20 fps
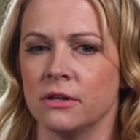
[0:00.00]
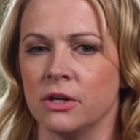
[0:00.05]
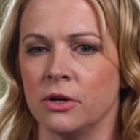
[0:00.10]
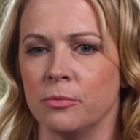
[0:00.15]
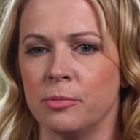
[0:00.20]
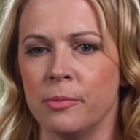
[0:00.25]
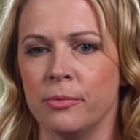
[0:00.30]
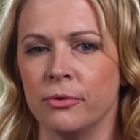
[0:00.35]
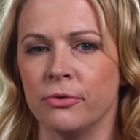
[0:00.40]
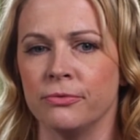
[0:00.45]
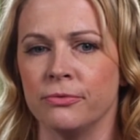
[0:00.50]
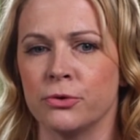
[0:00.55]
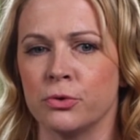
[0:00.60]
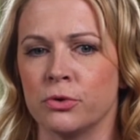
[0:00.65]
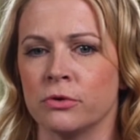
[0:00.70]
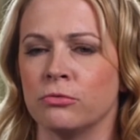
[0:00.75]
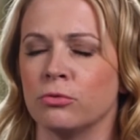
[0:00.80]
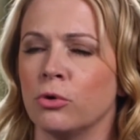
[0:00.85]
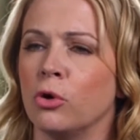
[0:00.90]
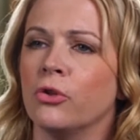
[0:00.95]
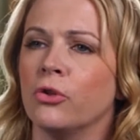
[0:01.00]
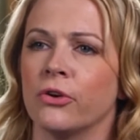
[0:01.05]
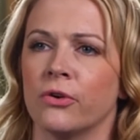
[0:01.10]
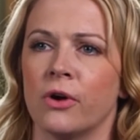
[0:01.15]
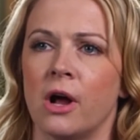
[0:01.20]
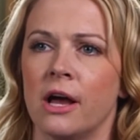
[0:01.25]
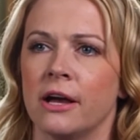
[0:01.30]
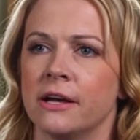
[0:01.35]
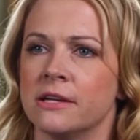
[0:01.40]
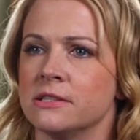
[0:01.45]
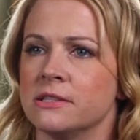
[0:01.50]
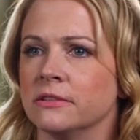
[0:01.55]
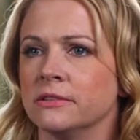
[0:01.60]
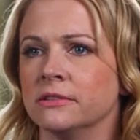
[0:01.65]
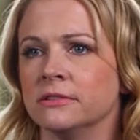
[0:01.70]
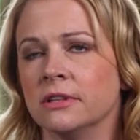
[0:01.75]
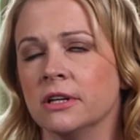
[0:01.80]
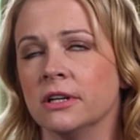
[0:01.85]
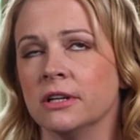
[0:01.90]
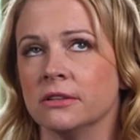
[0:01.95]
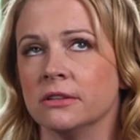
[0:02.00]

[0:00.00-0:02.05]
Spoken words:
you know, people sort of roll their eyes and,